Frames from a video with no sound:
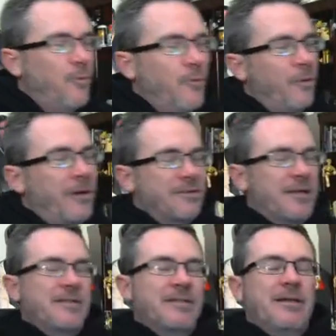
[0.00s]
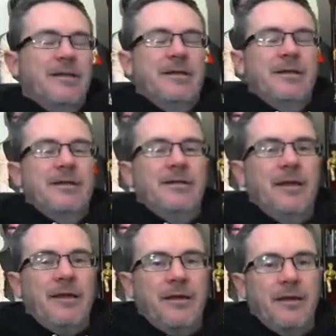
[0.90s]
oh that was nice.
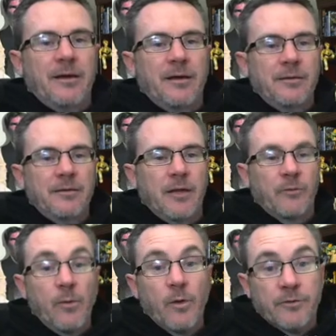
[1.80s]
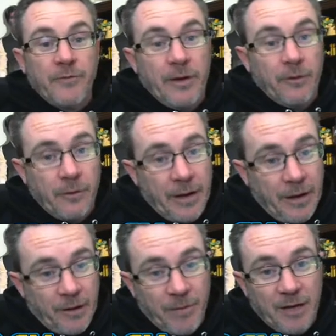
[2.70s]
They uh, they reworked Vader
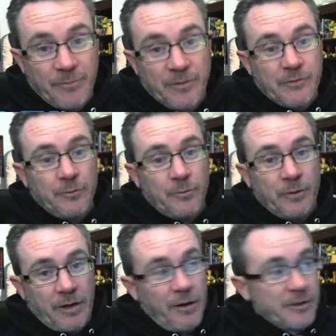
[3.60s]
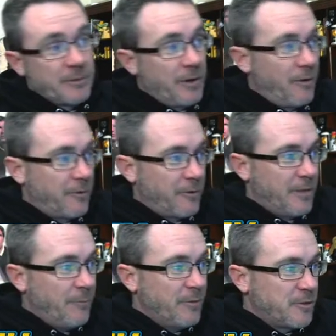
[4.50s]
and made him into an awesome character. And
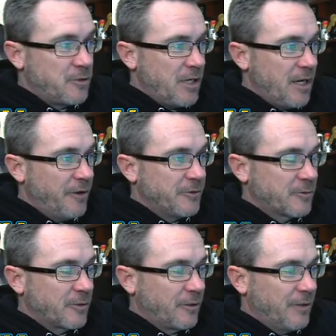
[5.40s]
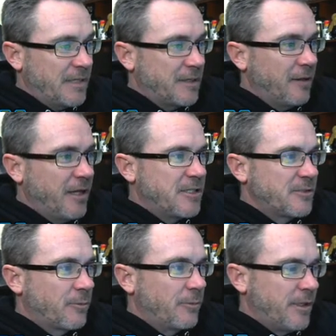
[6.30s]
then when the GLs, the Galactic Legends,
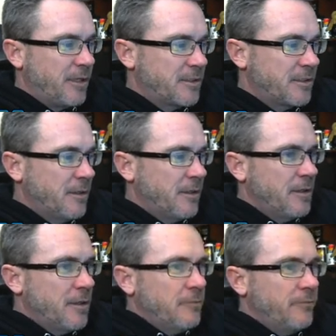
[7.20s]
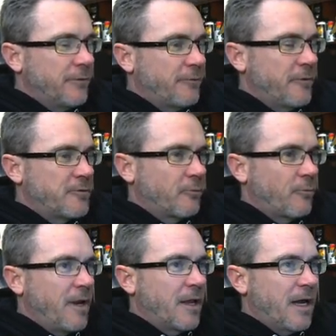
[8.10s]
were released, with first with
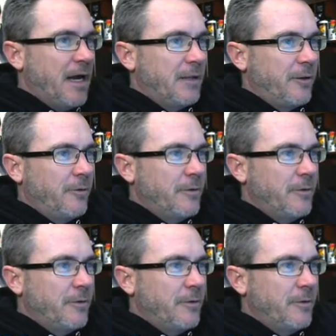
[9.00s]
Rey and Kylo,